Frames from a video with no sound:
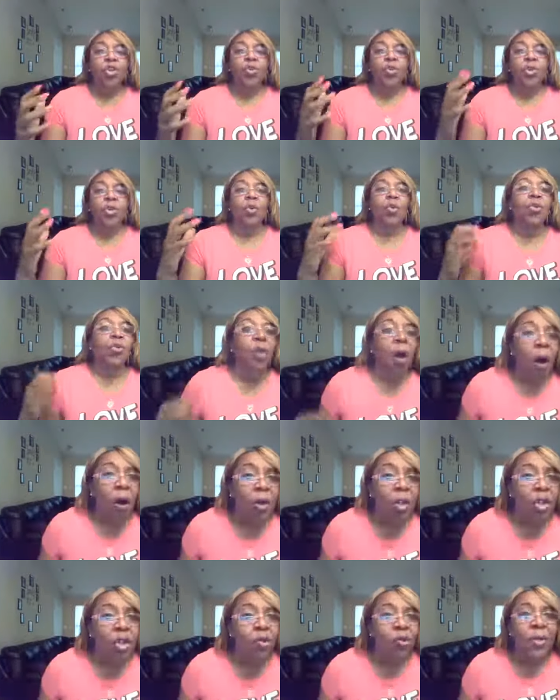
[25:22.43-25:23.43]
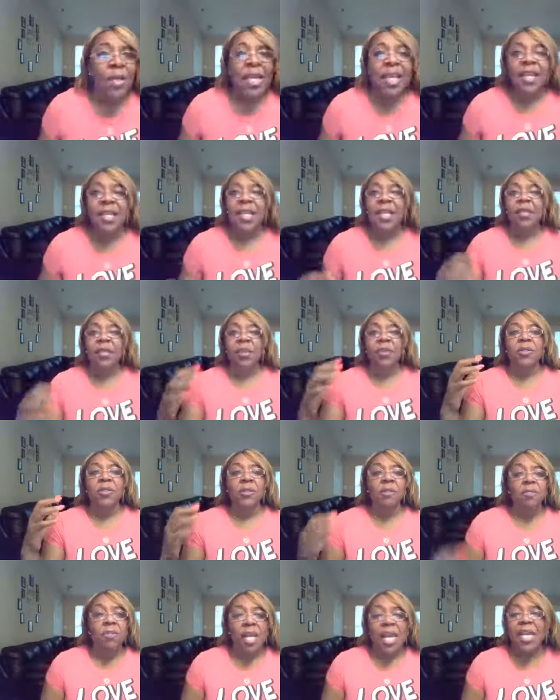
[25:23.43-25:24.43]
you you thought you needed. There's
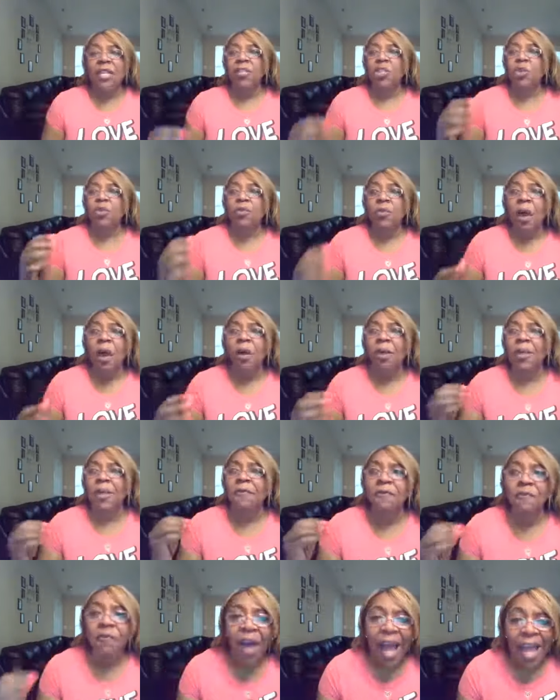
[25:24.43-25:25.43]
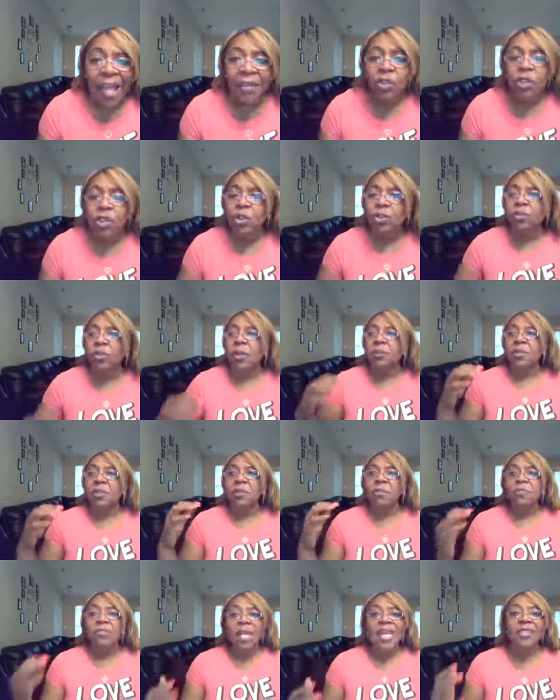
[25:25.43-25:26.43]
some things you thought defined you. There's
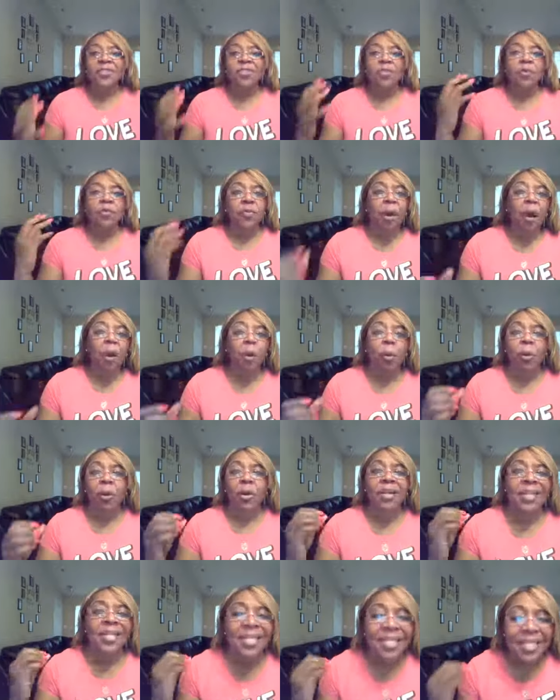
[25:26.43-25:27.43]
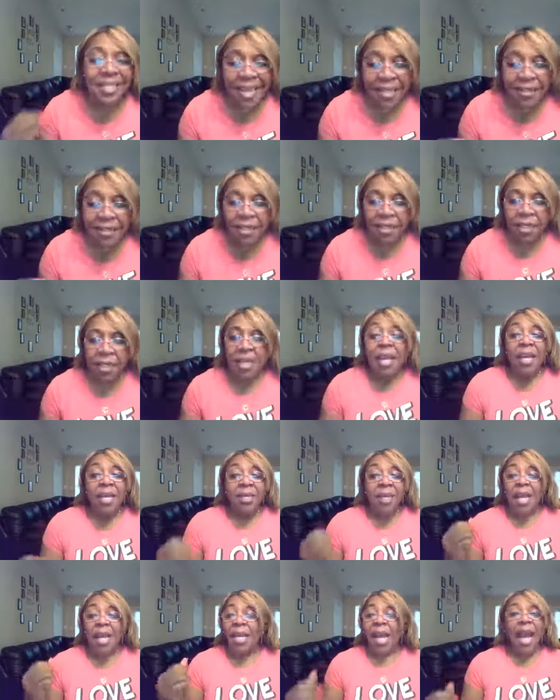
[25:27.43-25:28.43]
some things you thought were a necessity
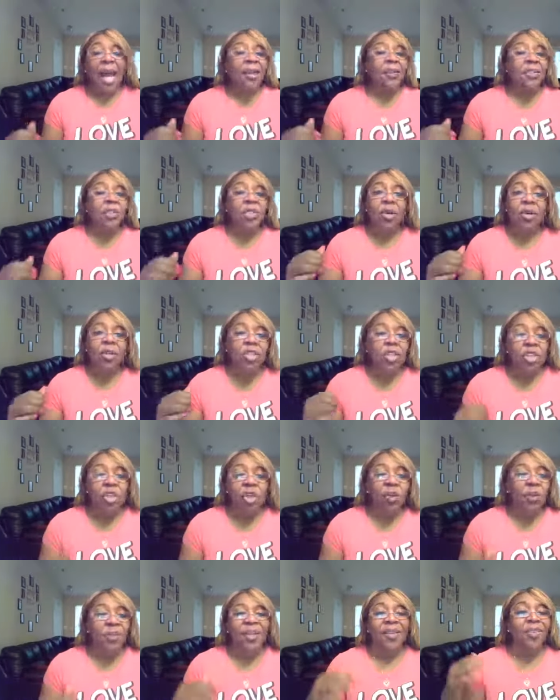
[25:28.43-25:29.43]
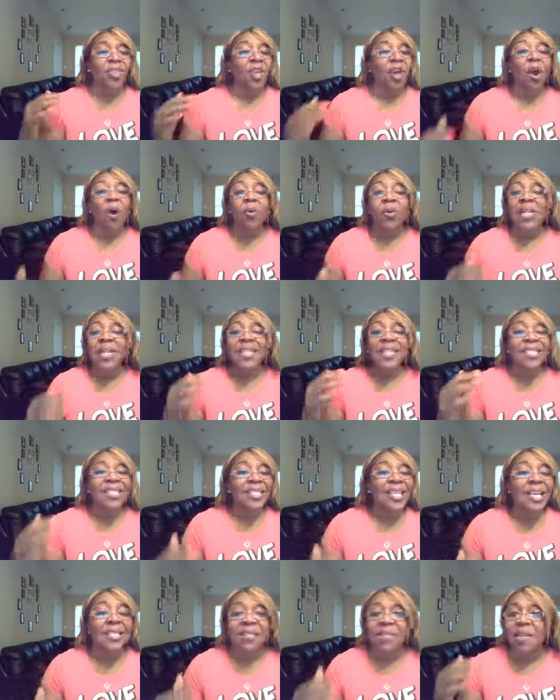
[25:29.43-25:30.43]
that God is going to show you that the only
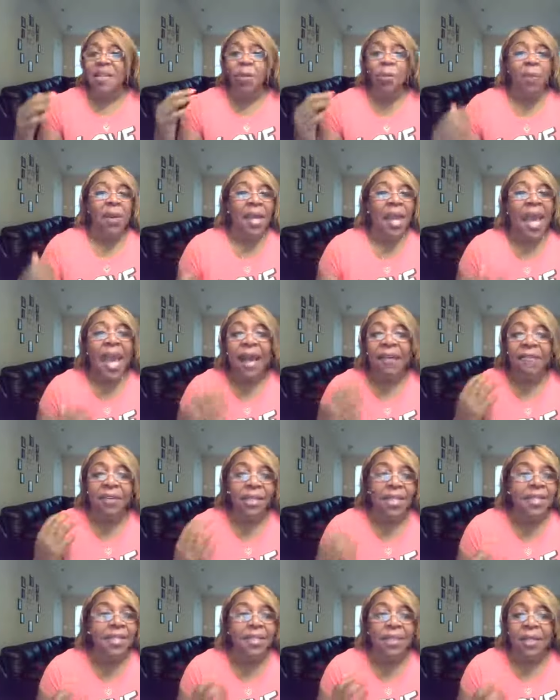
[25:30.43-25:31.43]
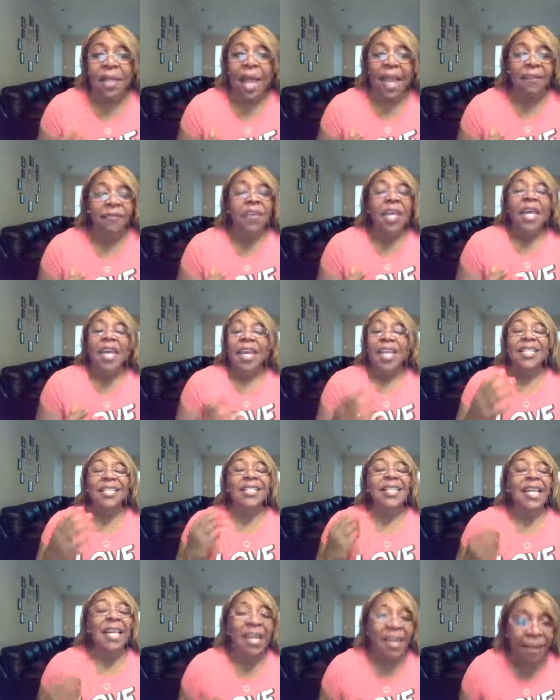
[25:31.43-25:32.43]
necessity we have in this life
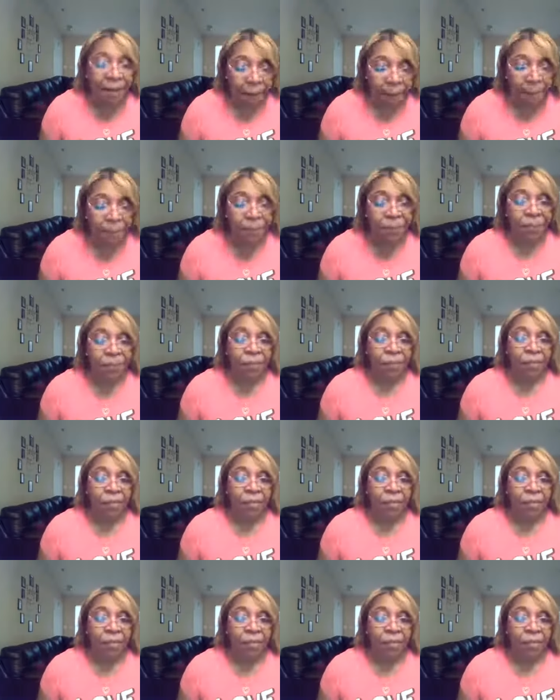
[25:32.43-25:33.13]
is Him